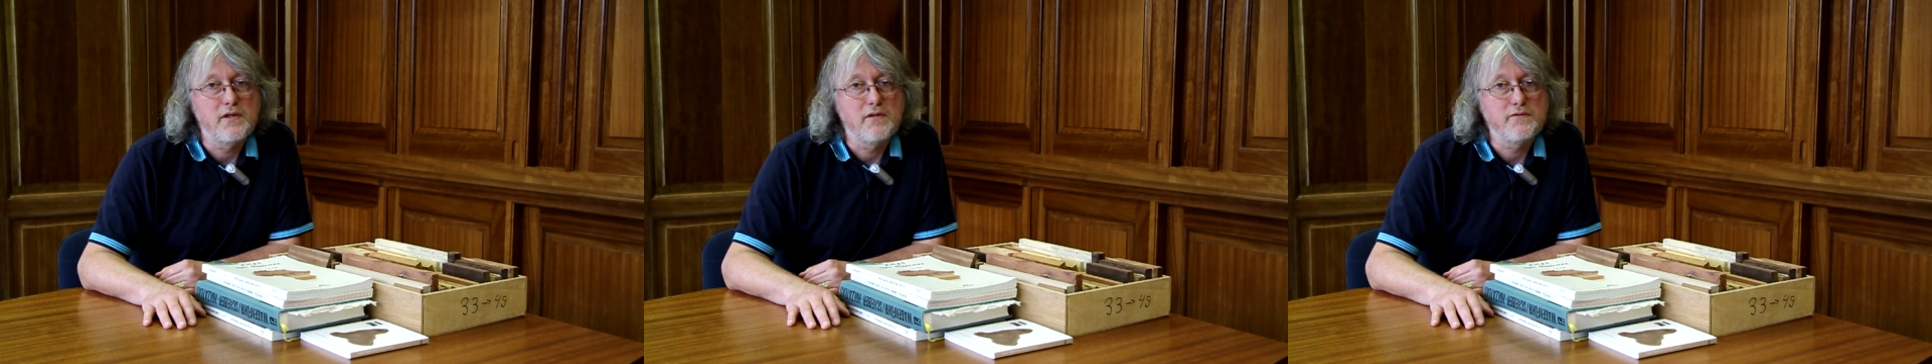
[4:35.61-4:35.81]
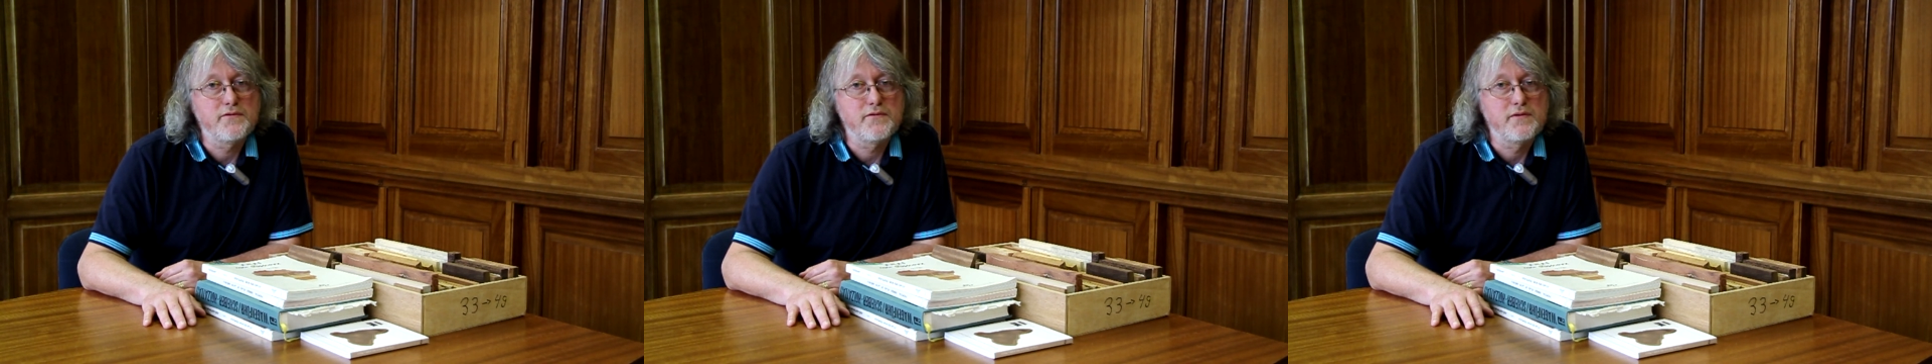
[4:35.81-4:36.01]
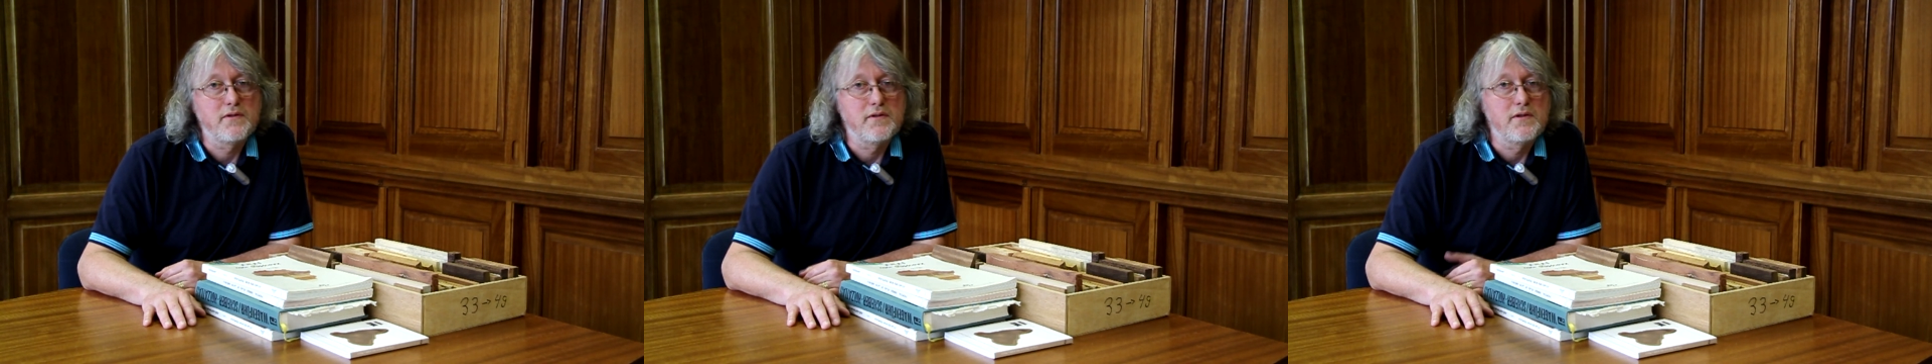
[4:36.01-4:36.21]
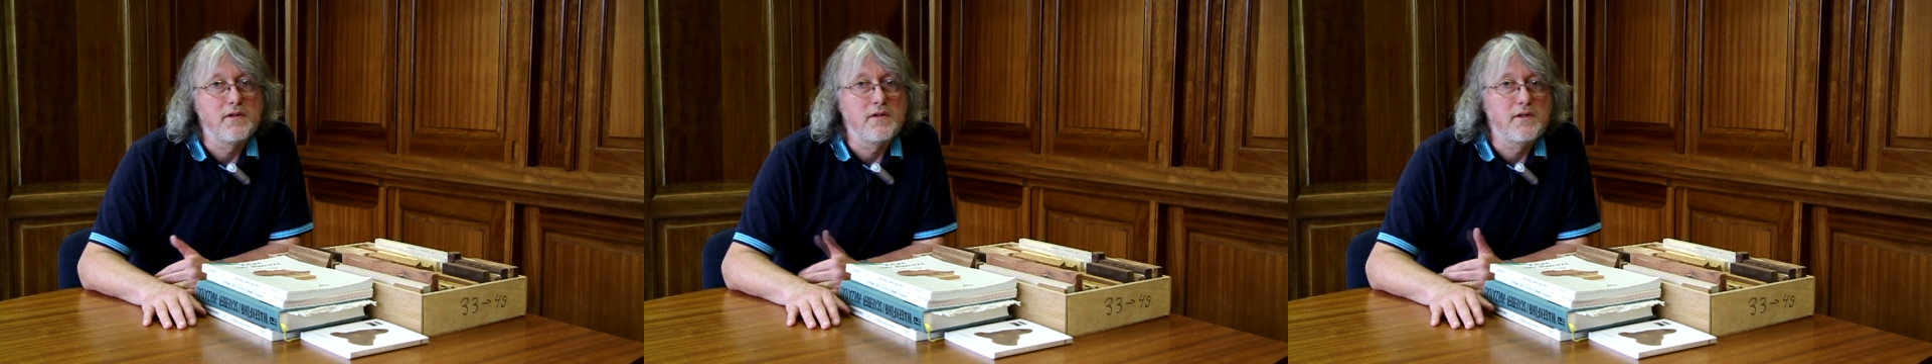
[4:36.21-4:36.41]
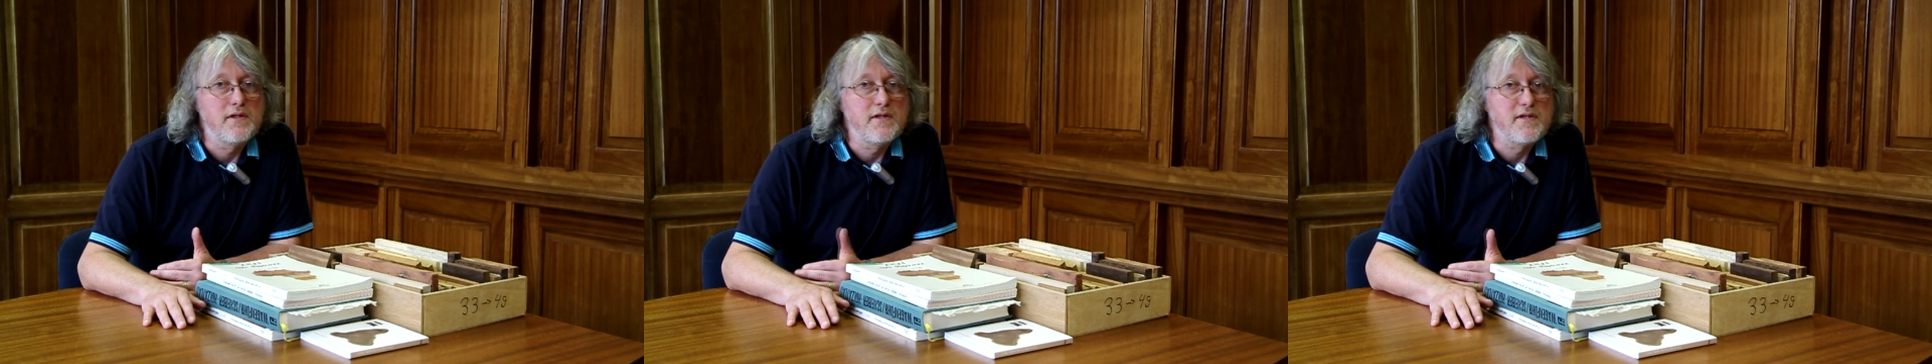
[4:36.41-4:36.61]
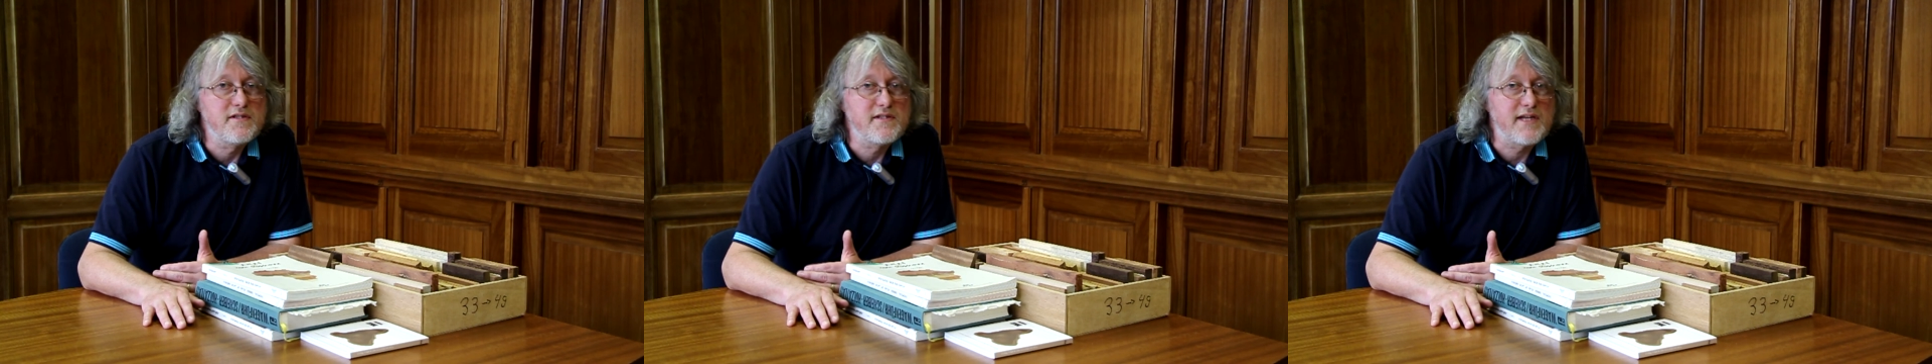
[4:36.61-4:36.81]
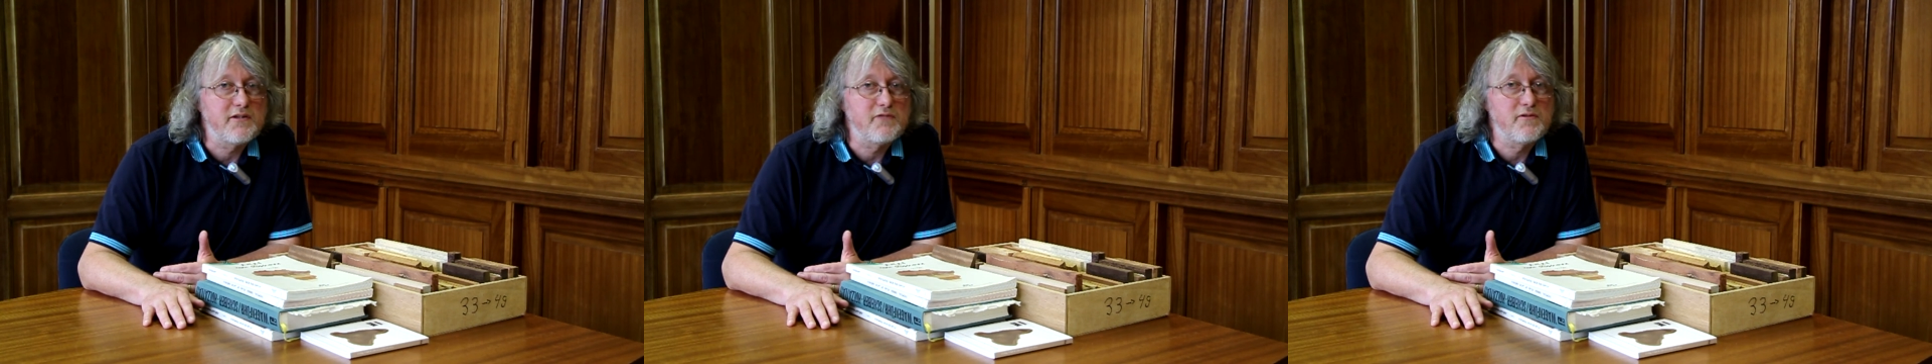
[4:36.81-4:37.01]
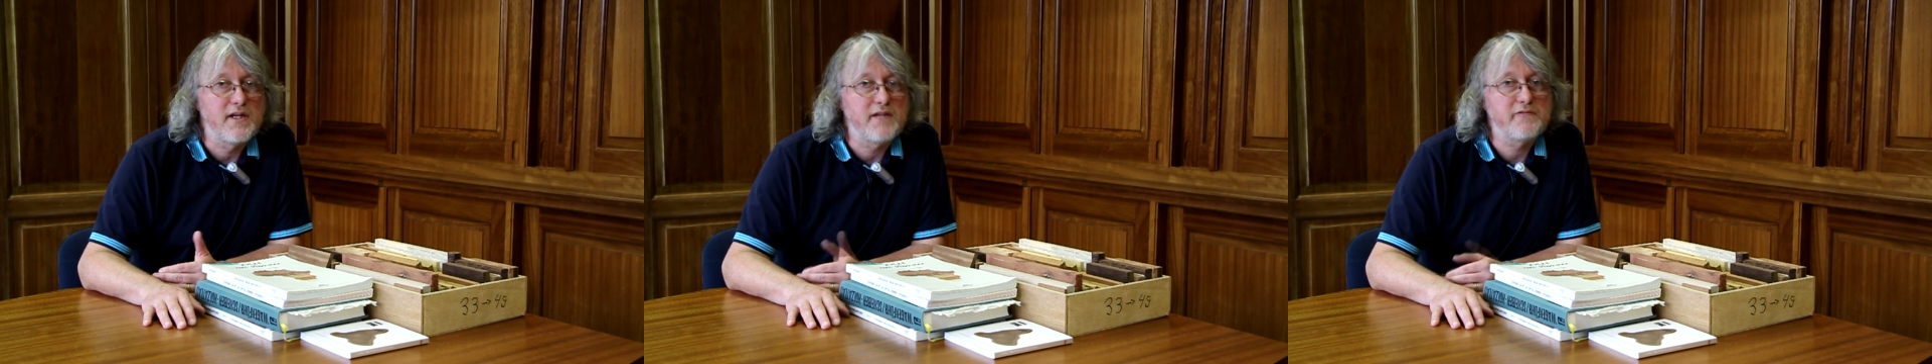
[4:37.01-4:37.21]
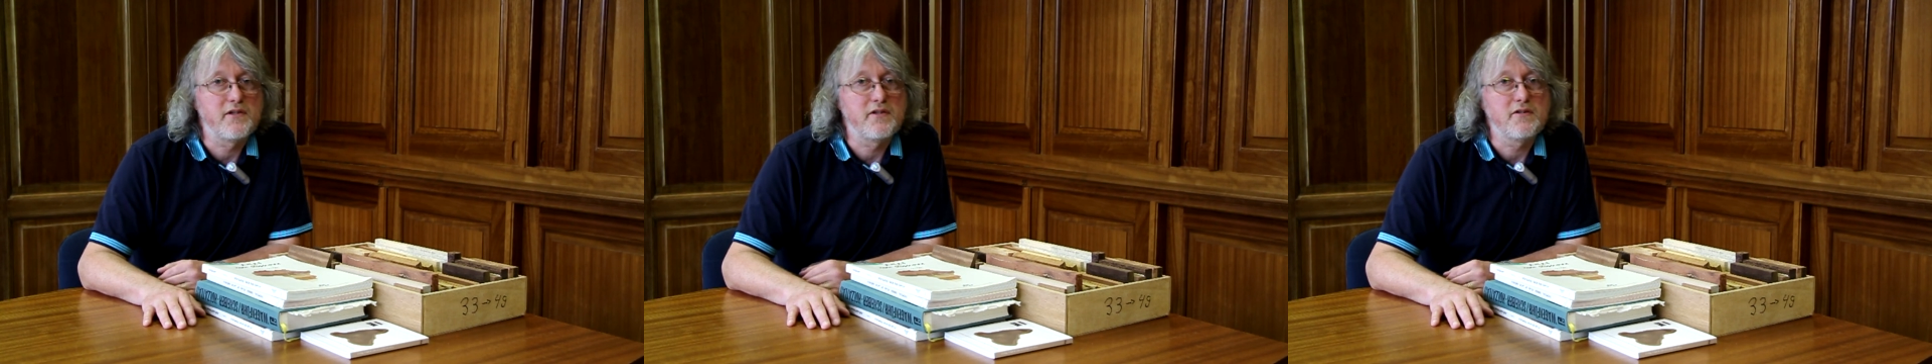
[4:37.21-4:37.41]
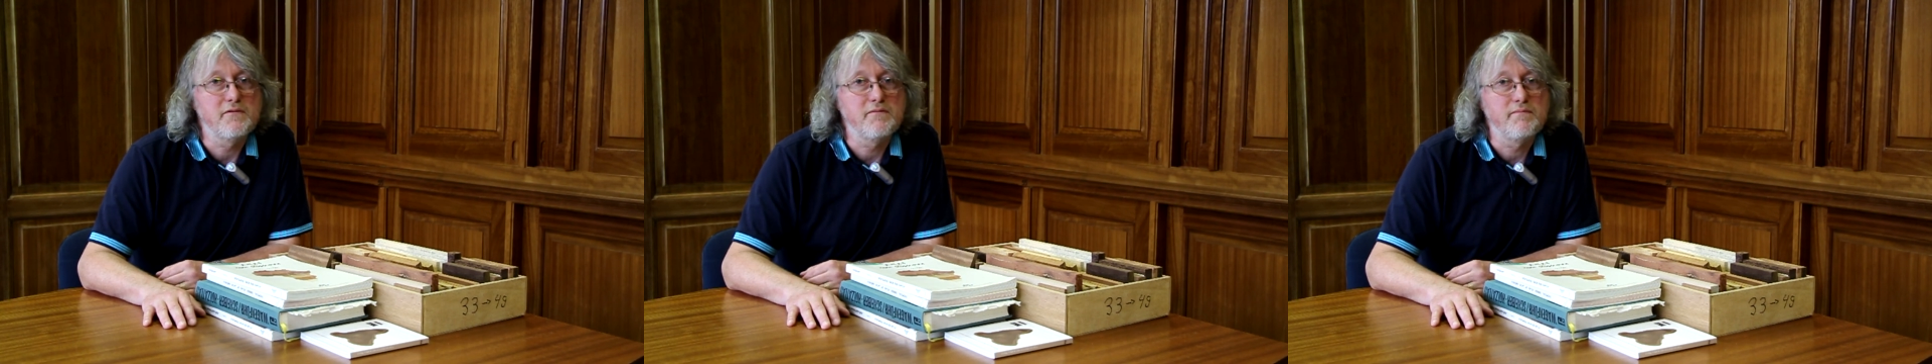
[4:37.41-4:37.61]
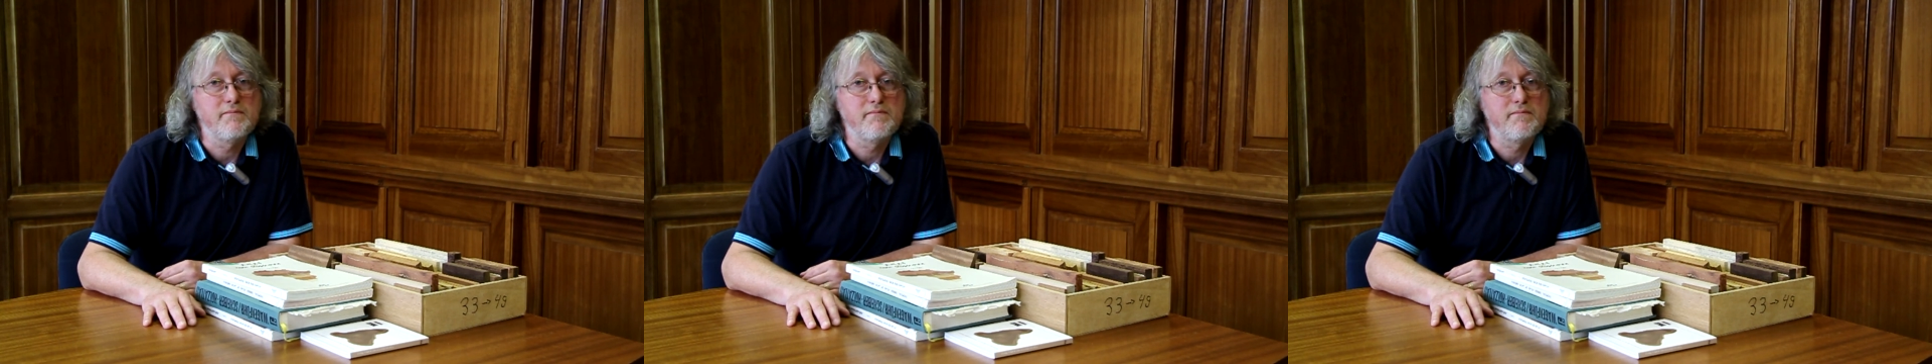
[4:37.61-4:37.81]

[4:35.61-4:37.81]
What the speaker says: of Central Africa.